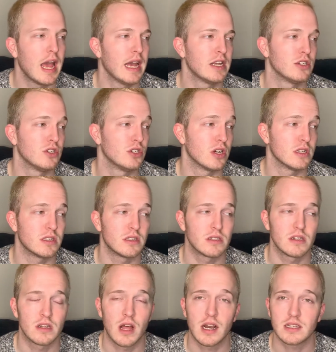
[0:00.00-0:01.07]
and just
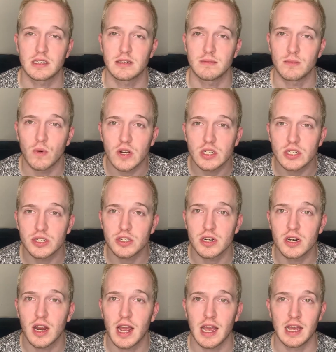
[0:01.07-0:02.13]
locks in
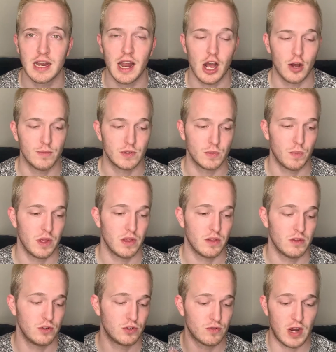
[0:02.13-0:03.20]
moisture and helps with
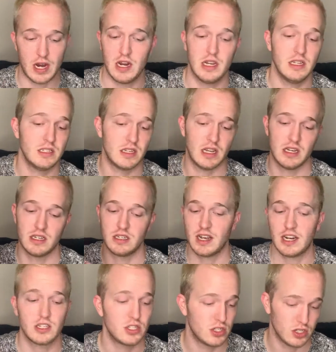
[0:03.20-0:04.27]
dryness and
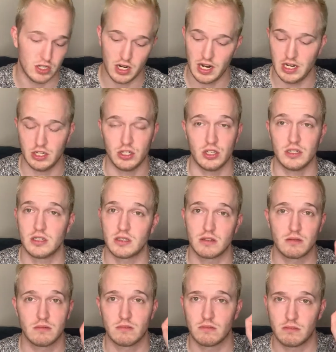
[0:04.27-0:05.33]
texture and just